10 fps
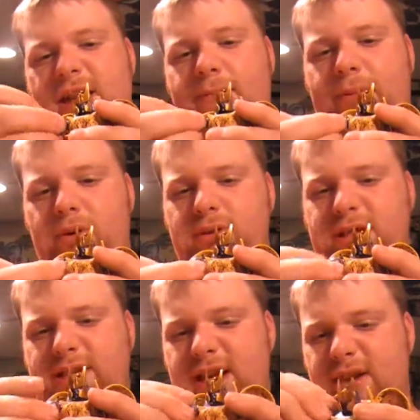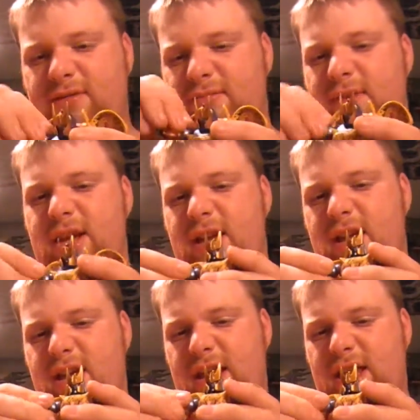to get poses out of him,
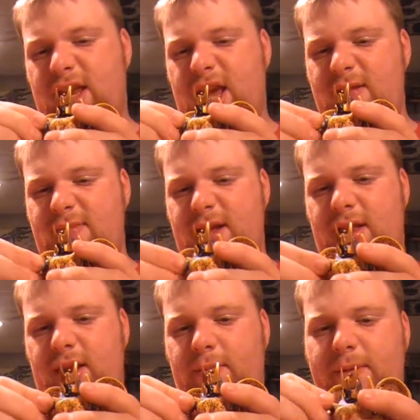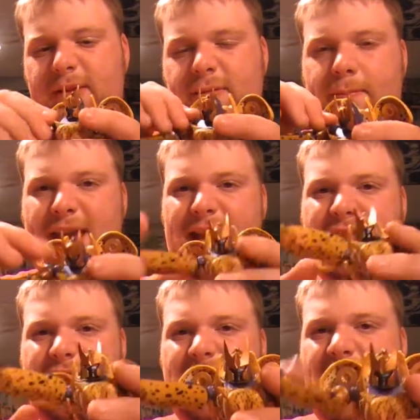it can be a little bit of a
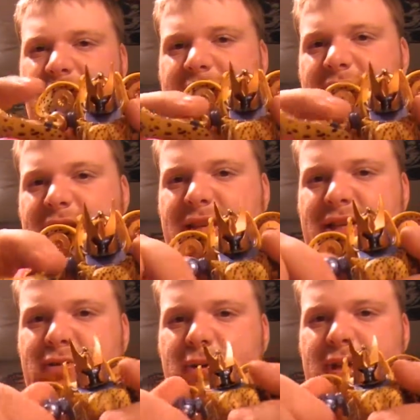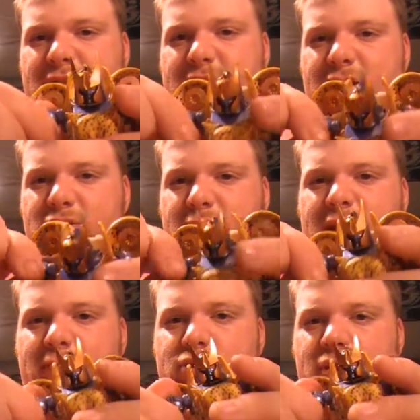pain in the neck. See, this one is the
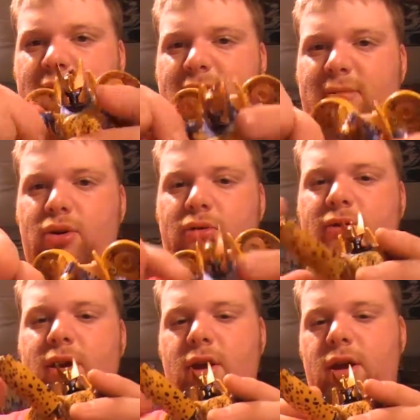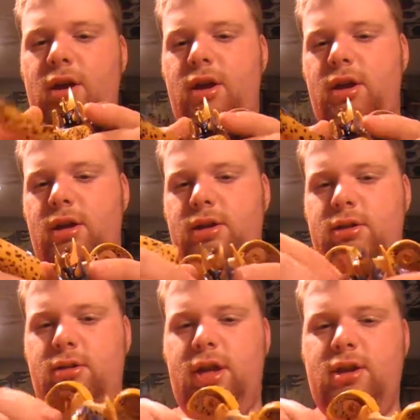joint that I'm trying to move.
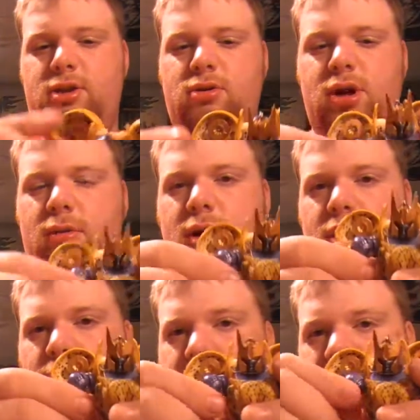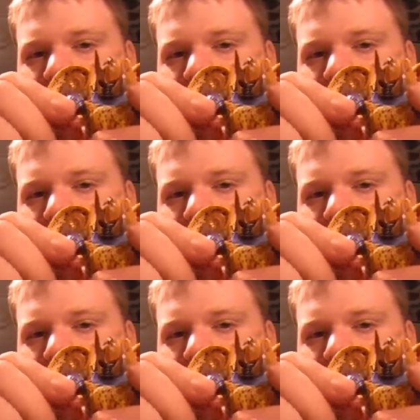So they do go all the way